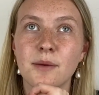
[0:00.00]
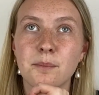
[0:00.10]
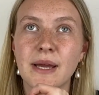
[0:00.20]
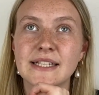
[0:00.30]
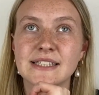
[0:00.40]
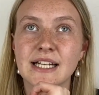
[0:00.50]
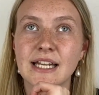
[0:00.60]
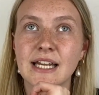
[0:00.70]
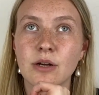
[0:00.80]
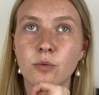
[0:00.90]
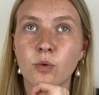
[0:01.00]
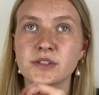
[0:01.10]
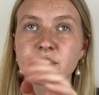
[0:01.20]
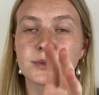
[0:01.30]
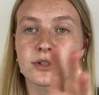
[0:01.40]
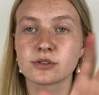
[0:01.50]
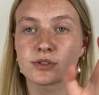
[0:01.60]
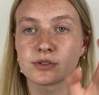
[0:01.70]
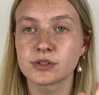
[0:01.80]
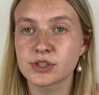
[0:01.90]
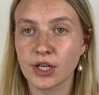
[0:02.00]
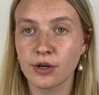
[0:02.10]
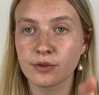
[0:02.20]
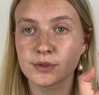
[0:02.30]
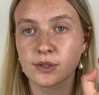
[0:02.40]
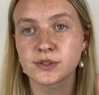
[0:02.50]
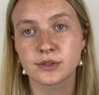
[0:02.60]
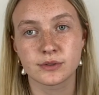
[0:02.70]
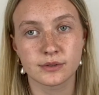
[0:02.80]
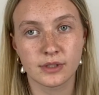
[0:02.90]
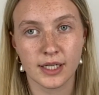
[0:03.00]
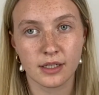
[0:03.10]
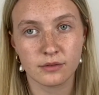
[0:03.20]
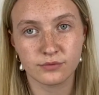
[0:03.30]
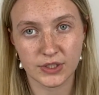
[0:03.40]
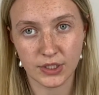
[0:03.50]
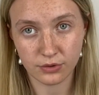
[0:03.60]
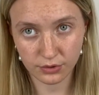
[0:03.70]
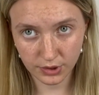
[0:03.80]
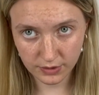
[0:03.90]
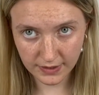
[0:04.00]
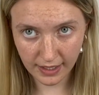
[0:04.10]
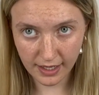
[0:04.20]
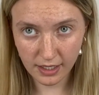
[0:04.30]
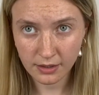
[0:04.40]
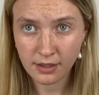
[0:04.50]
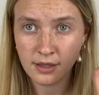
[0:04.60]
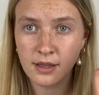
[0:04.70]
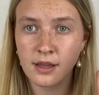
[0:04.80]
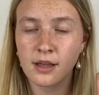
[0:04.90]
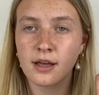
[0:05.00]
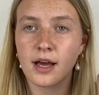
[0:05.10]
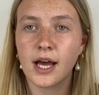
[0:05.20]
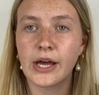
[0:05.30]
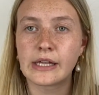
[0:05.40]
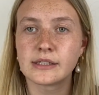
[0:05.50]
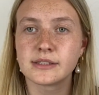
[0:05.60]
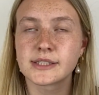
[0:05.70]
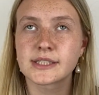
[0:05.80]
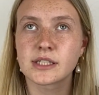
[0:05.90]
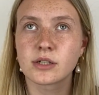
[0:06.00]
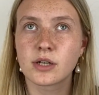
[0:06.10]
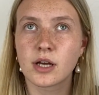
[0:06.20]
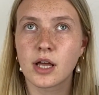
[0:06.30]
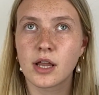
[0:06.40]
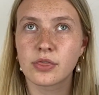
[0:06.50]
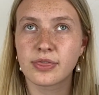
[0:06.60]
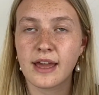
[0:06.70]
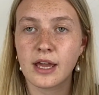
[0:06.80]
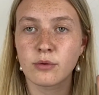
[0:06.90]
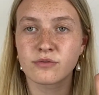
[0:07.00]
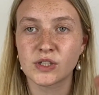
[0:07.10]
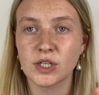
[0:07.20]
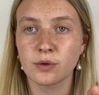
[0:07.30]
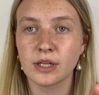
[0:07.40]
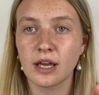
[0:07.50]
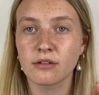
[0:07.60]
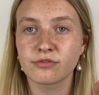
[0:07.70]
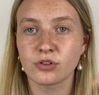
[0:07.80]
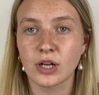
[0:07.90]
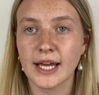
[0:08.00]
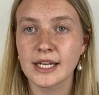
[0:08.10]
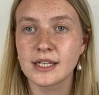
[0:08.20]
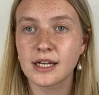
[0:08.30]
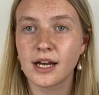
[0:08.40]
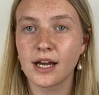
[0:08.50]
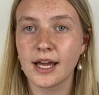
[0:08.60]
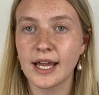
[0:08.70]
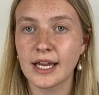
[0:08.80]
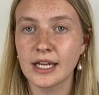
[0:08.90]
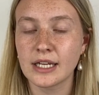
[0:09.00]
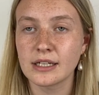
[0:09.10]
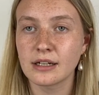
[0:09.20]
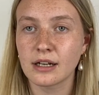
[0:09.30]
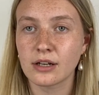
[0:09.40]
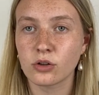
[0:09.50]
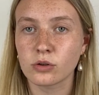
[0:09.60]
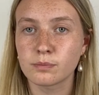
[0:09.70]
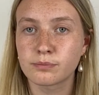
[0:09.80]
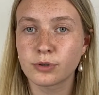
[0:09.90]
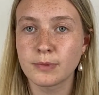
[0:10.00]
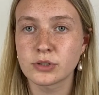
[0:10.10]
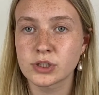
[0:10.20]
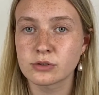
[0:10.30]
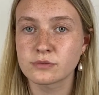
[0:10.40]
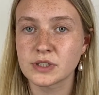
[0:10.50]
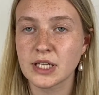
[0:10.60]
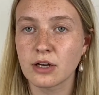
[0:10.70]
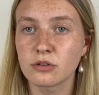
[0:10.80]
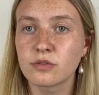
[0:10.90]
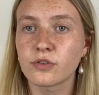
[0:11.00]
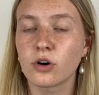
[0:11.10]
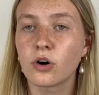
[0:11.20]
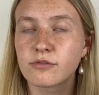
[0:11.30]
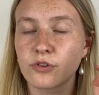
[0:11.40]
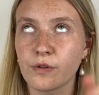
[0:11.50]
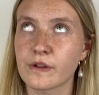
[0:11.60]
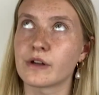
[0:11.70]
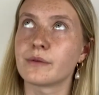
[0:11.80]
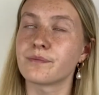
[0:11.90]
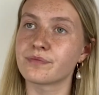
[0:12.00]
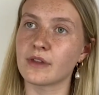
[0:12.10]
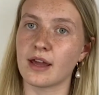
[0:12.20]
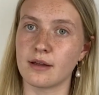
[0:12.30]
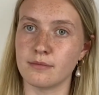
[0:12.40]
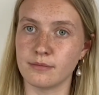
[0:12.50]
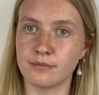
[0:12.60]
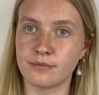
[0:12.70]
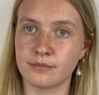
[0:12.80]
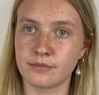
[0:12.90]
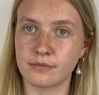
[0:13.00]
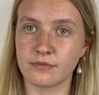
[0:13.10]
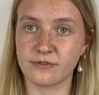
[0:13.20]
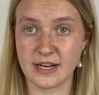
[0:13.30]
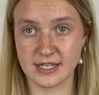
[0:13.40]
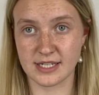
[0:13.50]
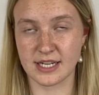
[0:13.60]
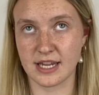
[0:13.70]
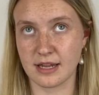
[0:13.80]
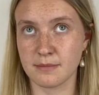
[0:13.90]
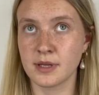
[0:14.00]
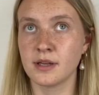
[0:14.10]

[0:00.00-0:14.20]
basically once we'd all done the show, there was also like video crews there and they were videoing it for like a little promotional video for the Fenty team,